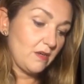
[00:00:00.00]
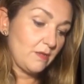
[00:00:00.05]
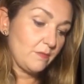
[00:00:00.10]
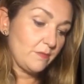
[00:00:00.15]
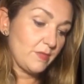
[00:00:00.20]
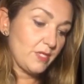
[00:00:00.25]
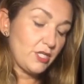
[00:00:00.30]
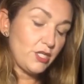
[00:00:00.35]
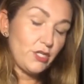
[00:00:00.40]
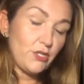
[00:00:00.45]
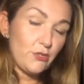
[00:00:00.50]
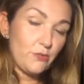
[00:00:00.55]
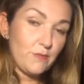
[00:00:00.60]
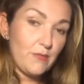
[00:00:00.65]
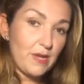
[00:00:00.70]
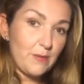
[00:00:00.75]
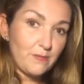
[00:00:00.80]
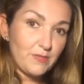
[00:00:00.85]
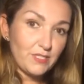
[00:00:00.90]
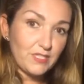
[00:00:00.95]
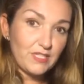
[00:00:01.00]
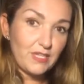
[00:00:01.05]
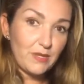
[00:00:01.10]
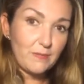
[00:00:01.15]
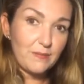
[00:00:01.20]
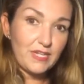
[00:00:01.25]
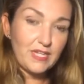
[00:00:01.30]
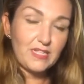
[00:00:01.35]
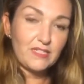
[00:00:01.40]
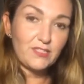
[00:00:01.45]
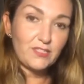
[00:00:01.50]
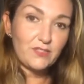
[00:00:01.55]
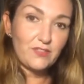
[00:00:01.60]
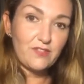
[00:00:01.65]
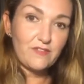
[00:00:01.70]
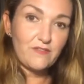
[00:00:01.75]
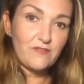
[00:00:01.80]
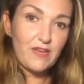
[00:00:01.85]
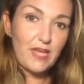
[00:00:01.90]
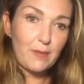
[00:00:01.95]
new members coming into
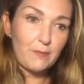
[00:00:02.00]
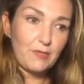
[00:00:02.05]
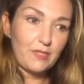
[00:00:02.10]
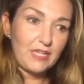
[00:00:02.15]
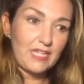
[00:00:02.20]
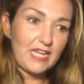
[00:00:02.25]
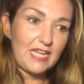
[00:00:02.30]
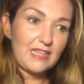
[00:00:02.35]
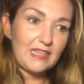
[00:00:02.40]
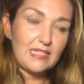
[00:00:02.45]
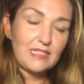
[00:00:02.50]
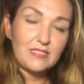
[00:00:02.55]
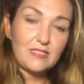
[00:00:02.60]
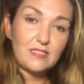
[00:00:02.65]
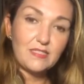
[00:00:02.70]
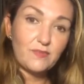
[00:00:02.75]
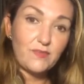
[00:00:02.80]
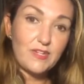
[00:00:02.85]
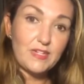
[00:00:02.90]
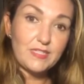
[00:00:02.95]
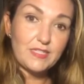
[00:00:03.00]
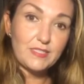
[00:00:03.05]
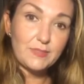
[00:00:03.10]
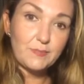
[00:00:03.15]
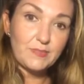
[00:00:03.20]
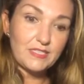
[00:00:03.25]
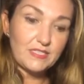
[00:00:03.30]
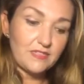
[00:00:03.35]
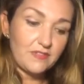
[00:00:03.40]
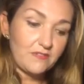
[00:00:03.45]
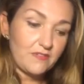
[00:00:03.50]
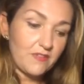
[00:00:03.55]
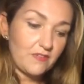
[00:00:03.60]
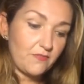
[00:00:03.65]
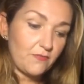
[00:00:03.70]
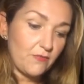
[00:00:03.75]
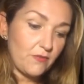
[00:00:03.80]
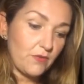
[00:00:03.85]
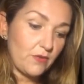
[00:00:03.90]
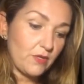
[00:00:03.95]
the family, and this is very specific
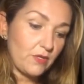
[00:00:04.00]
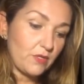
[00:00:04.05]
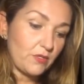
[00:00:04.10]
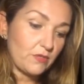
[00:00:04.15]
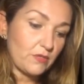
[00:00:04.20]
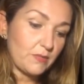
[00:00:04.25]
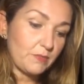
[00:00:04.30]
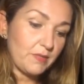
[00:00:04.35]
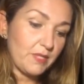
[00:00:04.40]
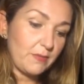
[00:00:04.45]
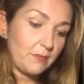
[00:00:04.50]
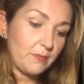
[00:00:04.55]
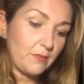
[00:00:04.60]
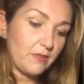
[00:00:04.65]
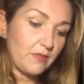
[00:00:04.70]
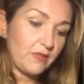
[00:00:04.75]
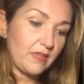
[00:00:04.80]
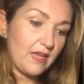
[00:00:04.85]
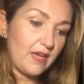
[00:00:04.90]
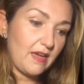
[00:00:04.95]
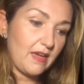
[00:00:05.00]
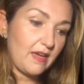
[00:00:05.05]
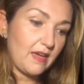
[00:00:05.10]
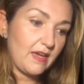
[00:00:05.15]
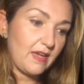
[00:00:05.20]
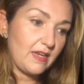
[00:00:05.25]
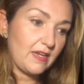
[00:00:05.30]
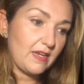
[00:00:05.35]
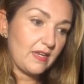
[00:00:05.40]
for those people that,